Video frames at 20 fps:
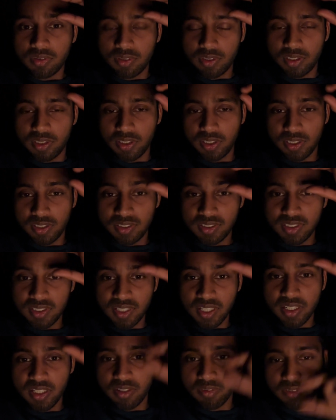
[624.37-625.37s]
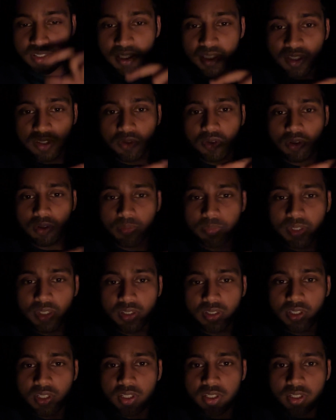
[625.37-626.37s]
It is decided by the
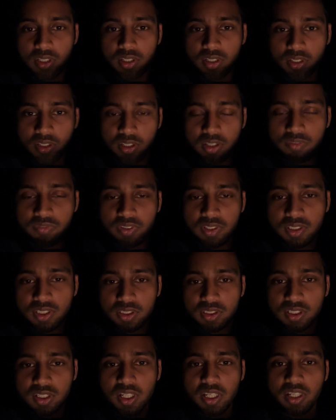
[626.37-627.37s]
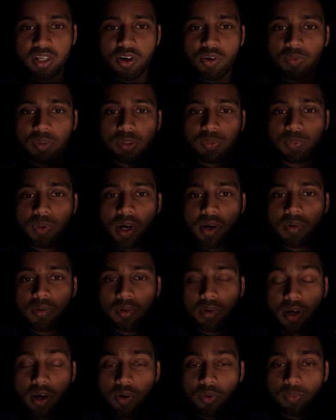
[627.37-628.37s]
economic infrastructure, like how much
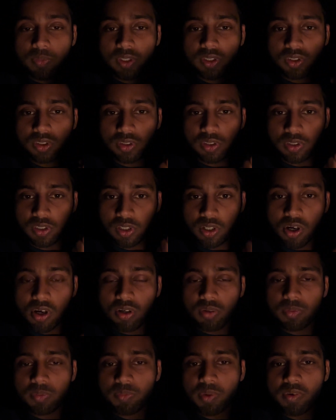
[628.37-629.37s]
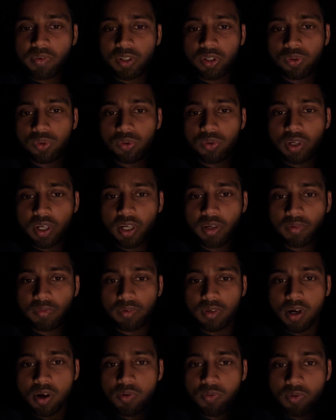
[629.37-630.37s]
power, how much economic power do you have,
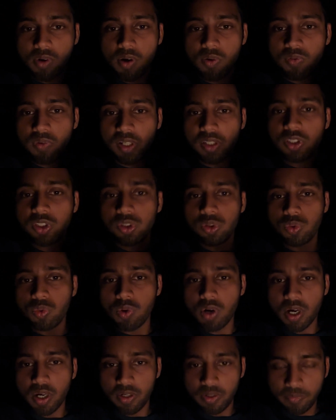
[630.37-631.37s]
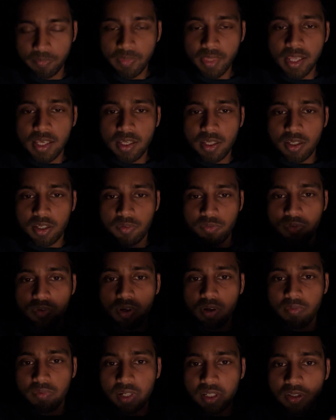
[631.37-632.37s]
how wealthy you are. If you
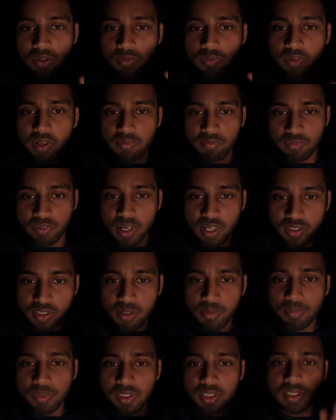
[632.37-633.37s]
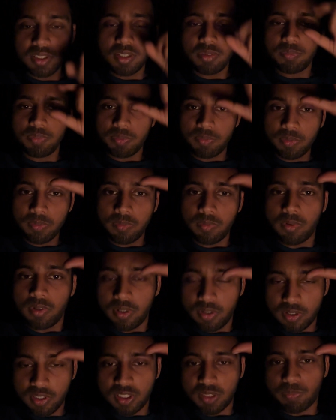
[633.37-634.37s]
are wealthy, you have got the money, then people
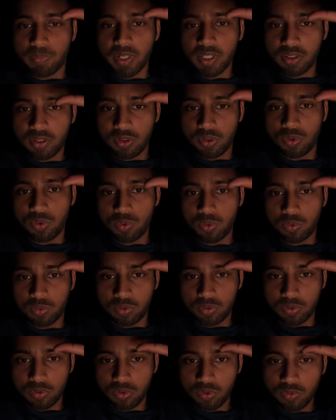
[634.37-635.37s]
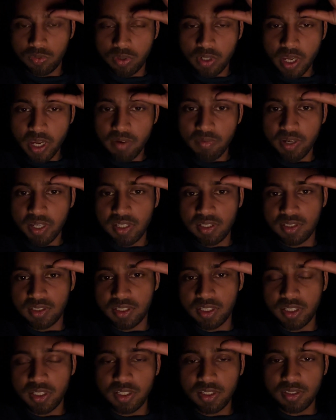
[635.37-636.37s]
would respect you. You would have high
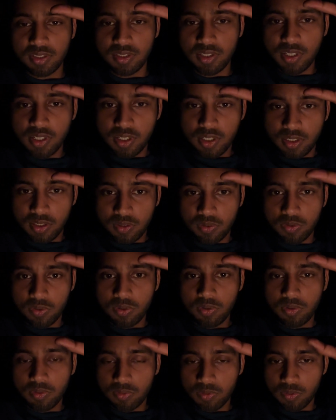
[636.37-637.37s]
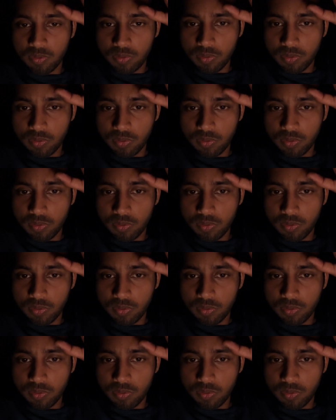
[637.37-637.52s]
status, you know